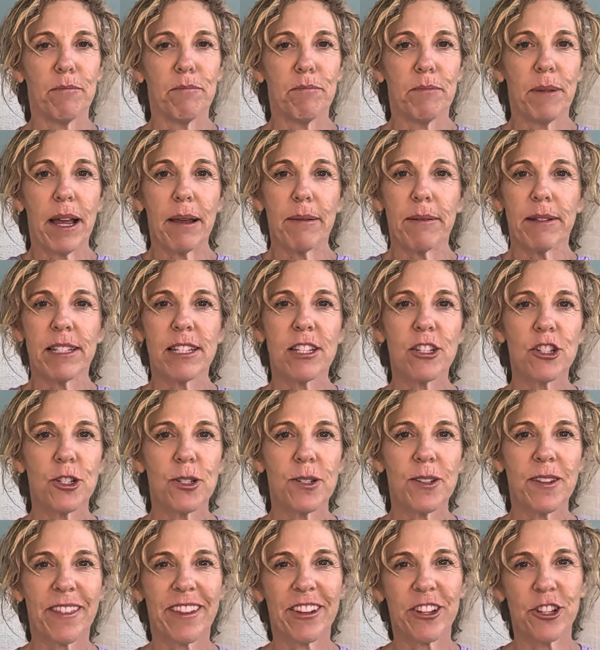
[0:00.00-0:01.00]
Maybe it's
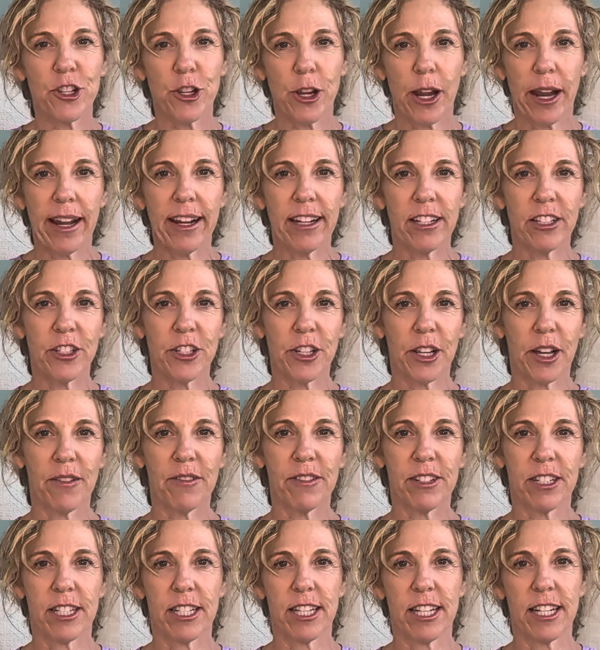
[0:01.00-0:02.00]
just the change
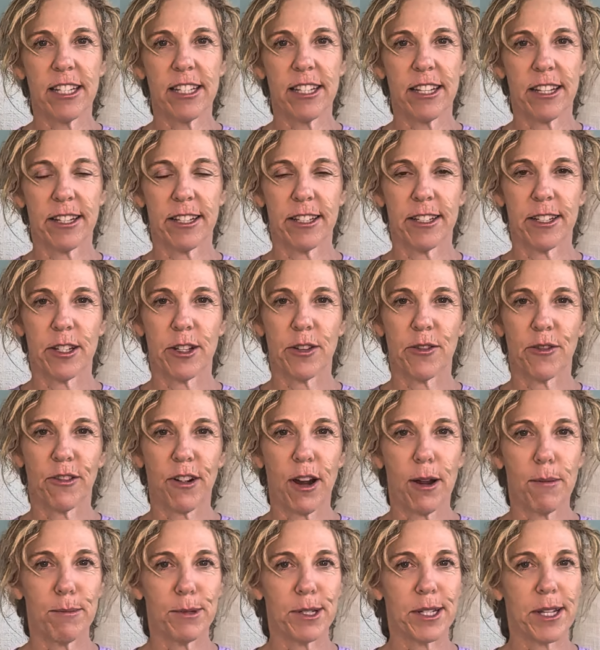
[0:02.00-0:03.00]
of seasons
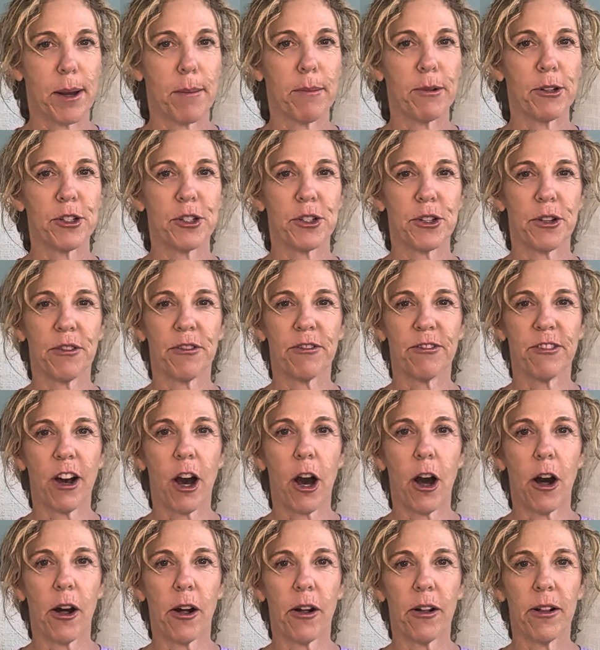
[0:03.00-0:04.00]
from summer to
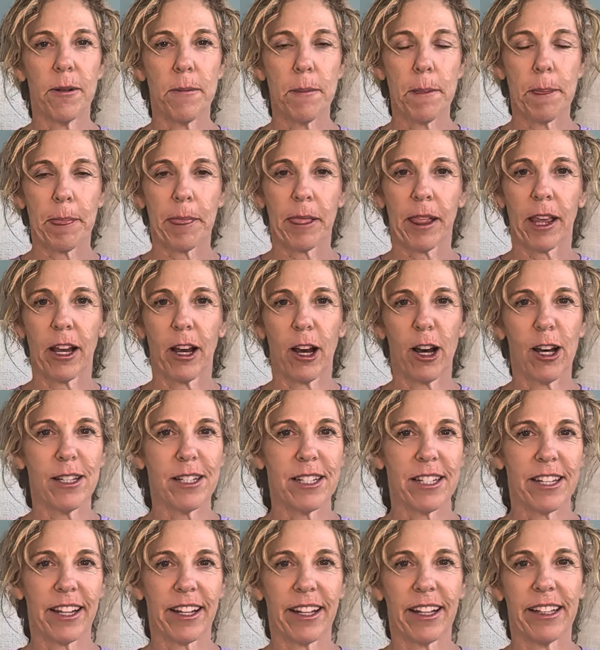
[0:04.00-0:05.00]
fall
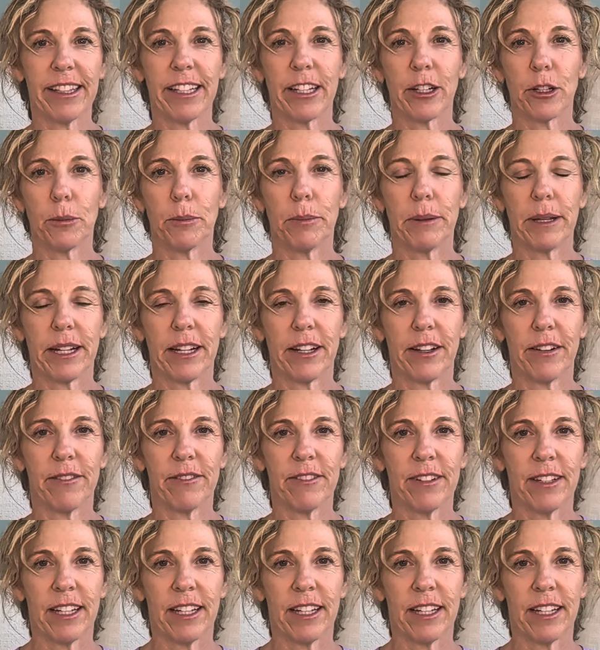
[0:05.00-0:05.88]
causing a little bit of